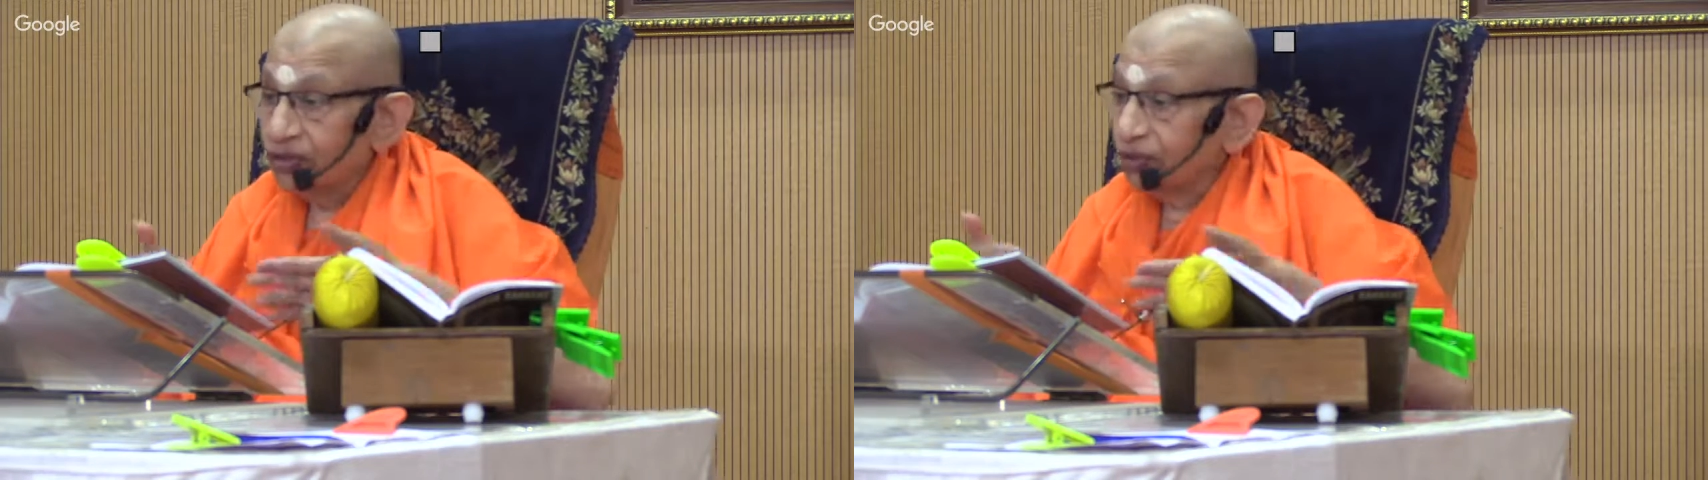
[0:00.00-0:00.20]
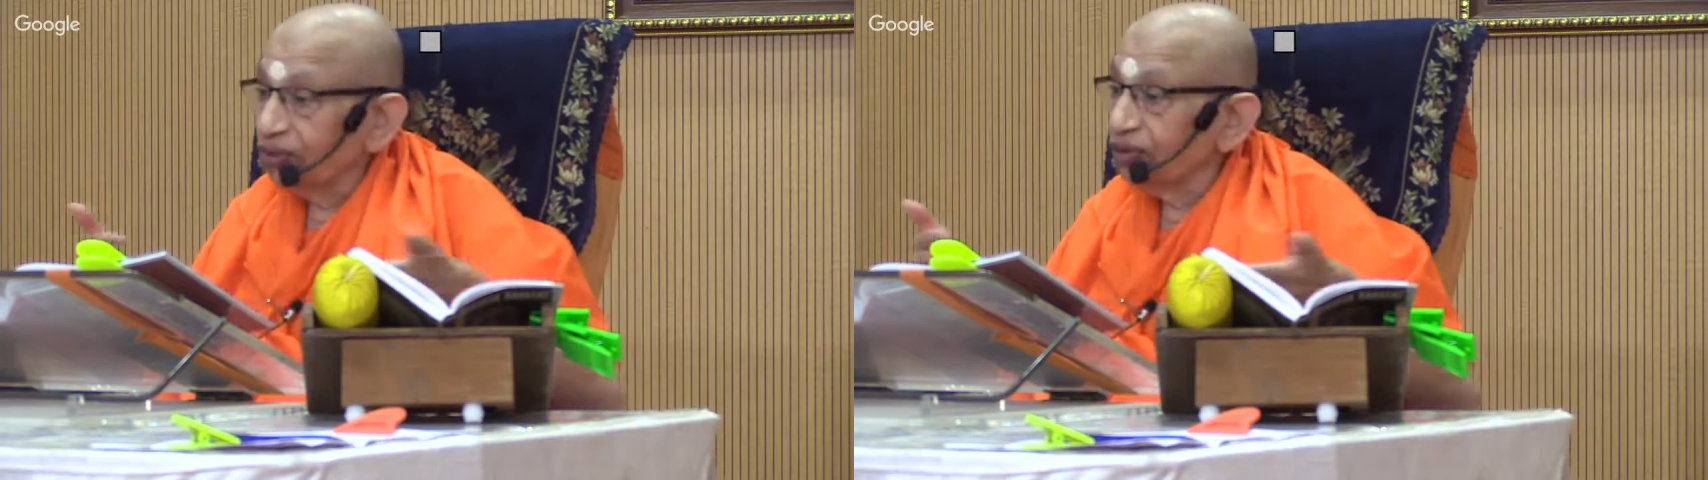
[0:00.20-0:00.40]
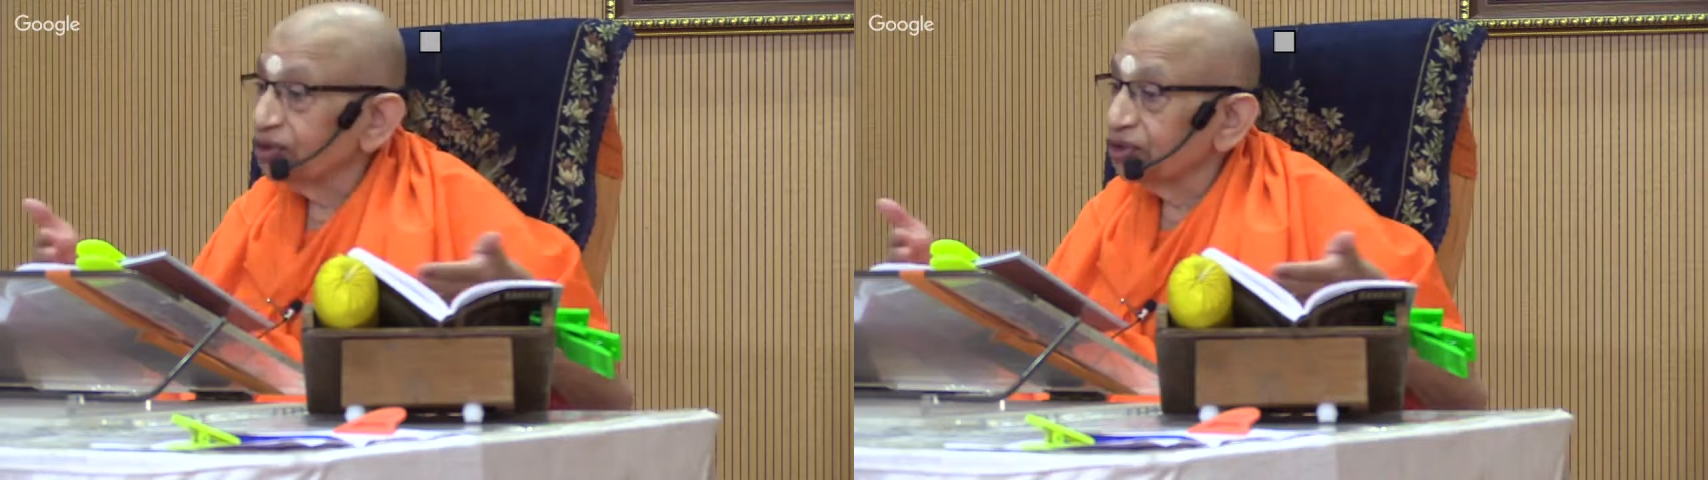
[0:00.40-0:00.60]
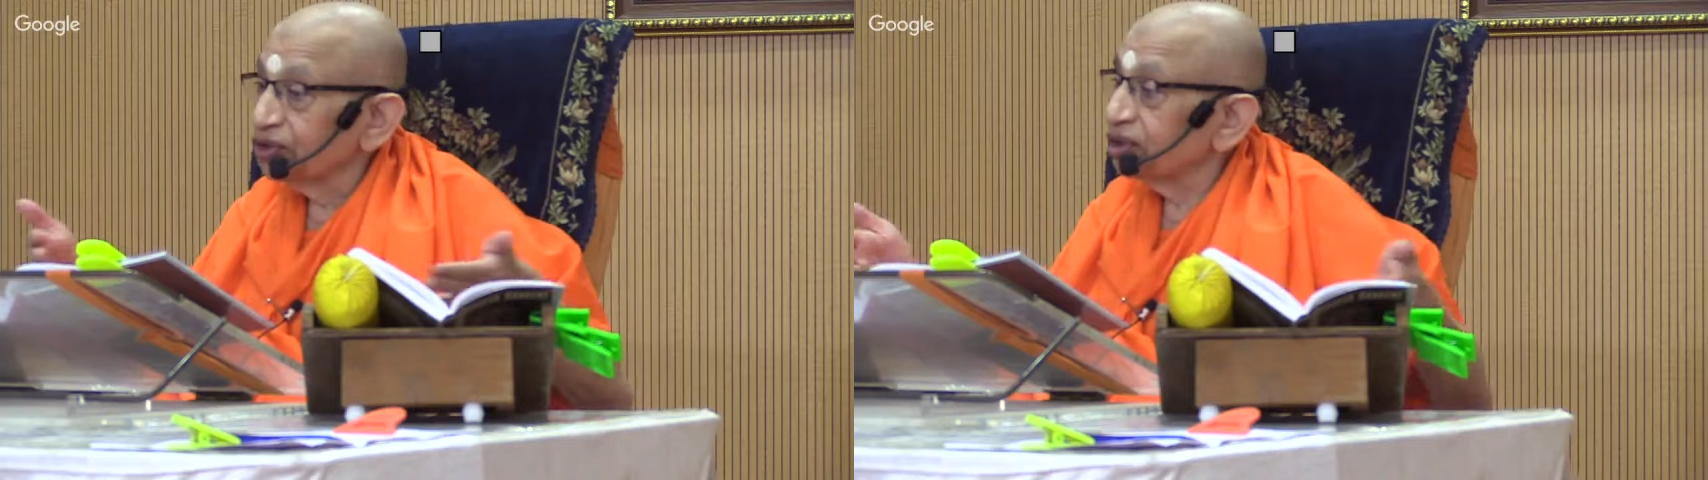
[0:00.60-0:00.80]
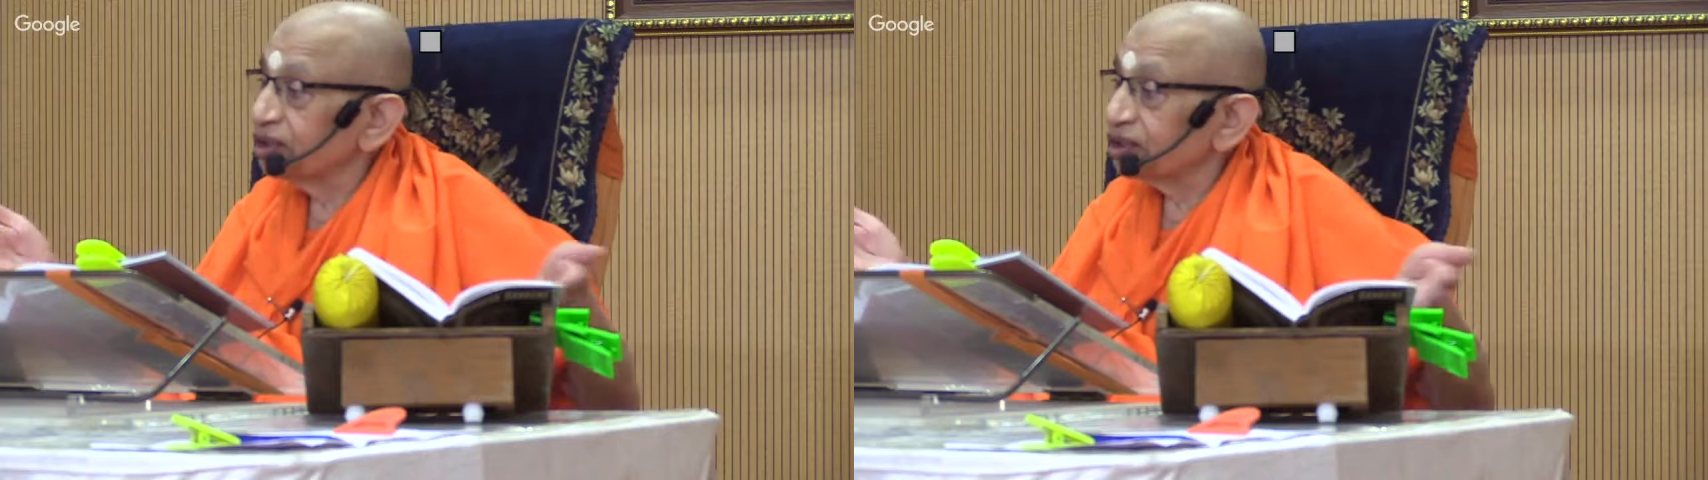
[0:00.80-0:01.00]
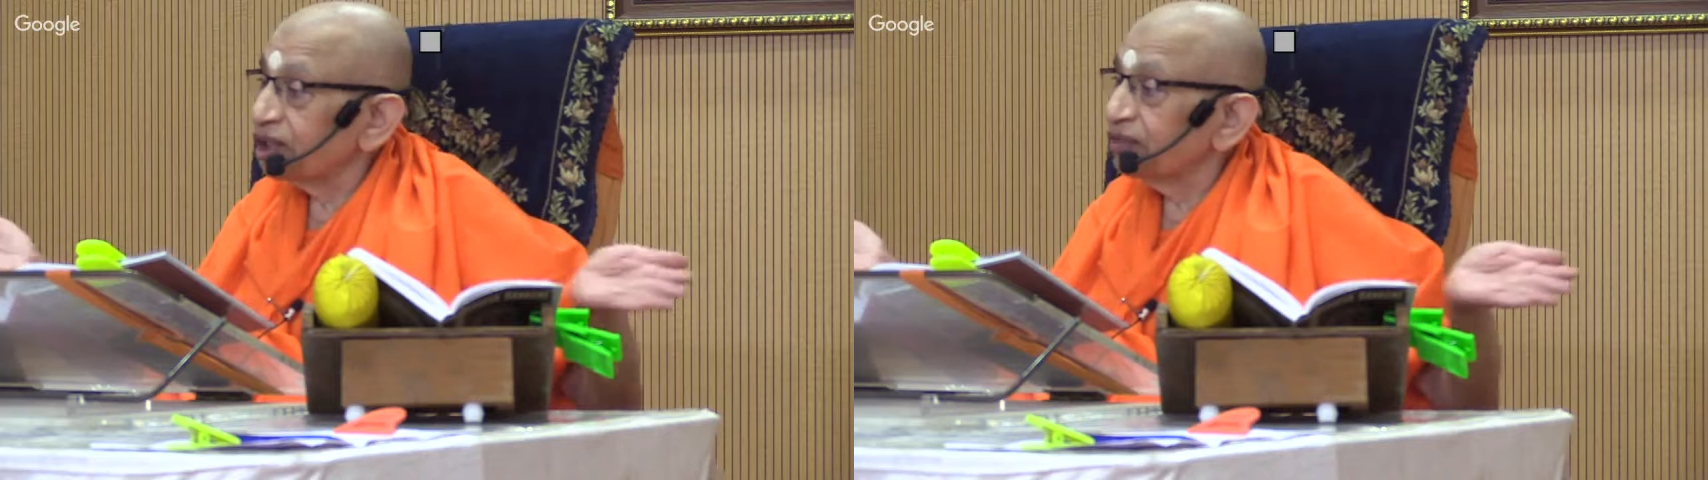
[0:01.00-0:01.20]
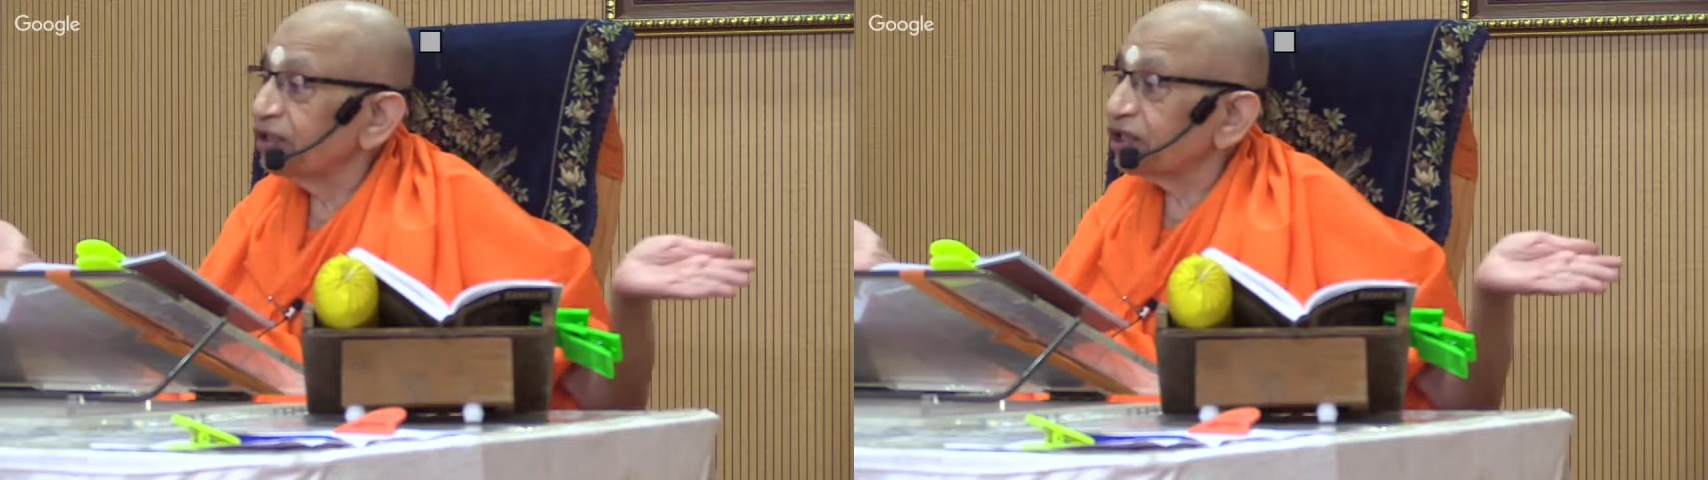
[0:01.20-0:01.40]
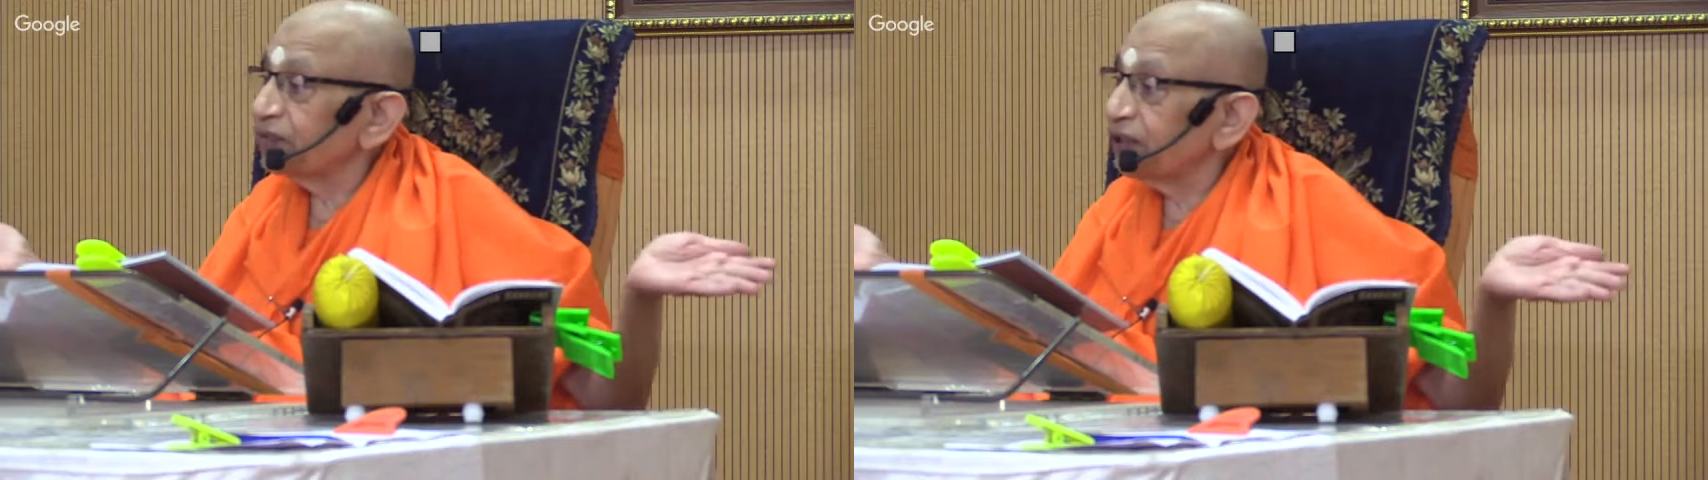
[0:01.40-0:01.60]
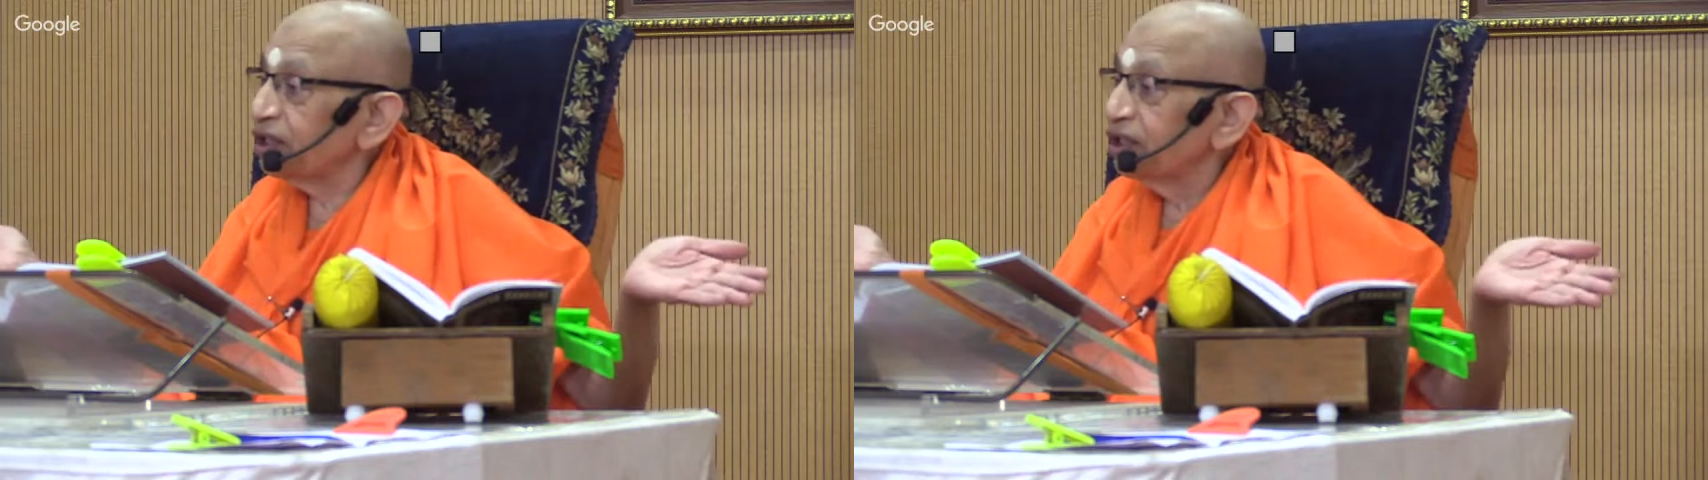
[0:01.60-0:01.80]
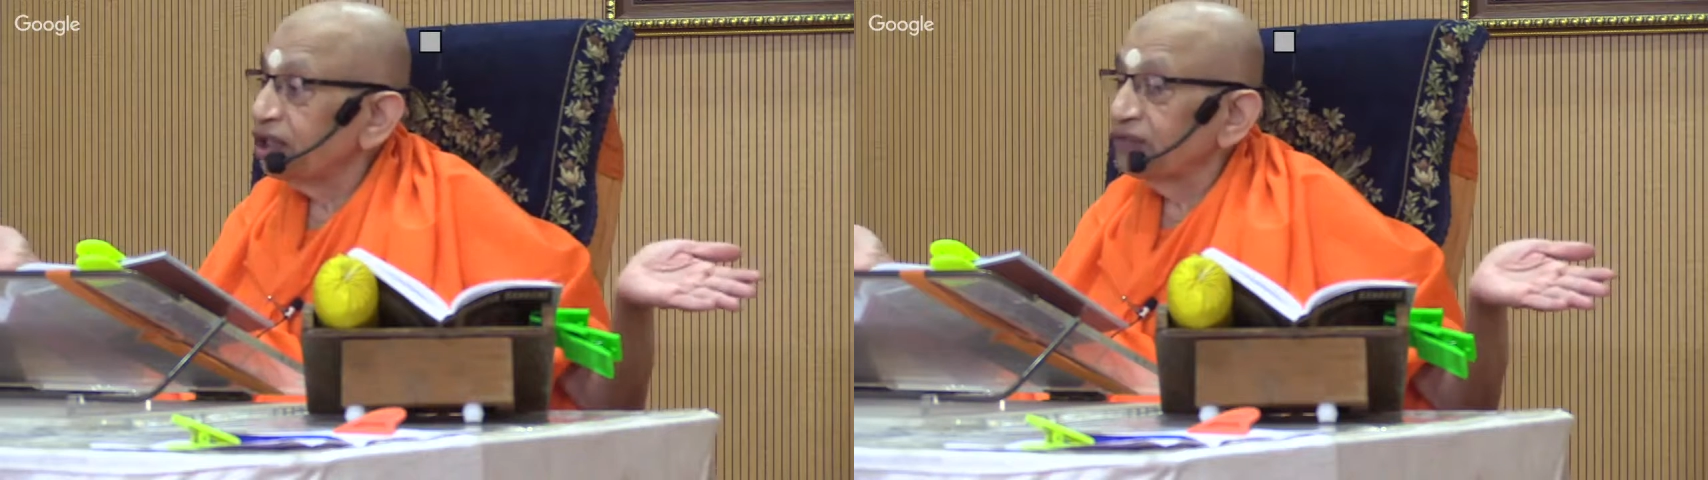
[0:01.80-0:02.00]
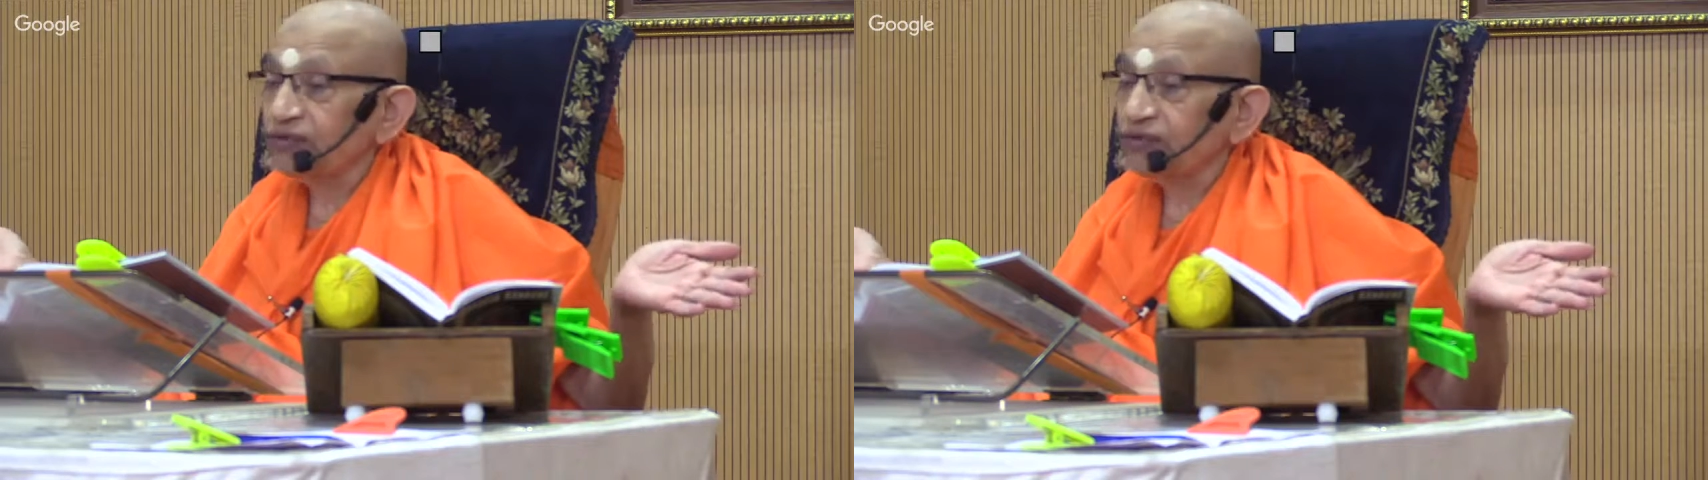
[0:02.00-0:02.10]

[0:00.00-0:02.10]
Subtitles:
All this can't be explained.